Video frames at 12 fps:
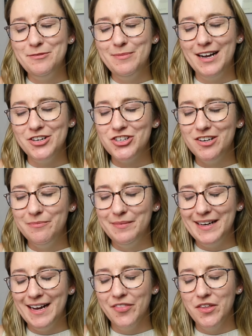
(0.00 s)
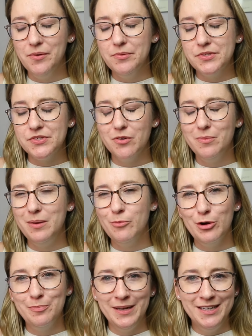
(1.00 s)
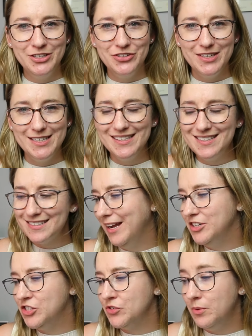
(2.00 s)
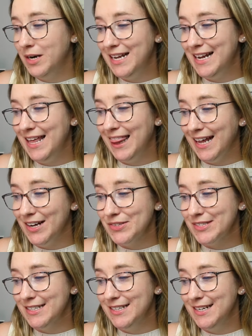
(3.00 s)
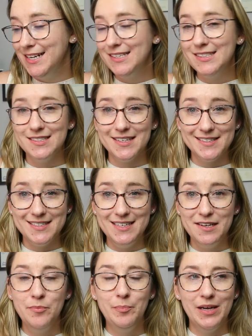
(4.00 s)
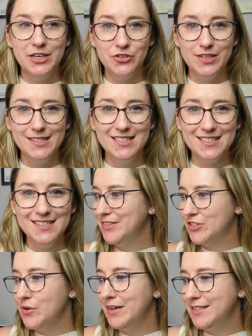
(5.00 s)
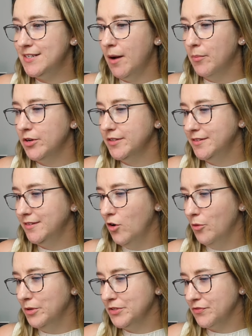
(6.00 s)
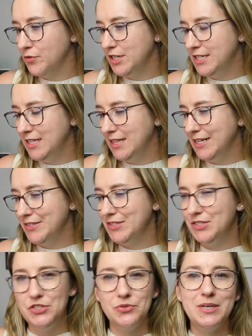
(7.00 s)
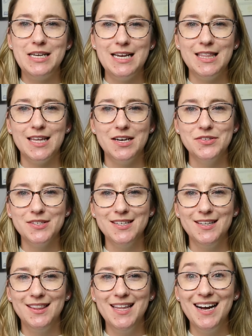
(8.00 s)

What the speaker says: imagine in my head that it was so many more page reads. And 28,060 page reads. So it doubled, almost 14,000 to 28,000.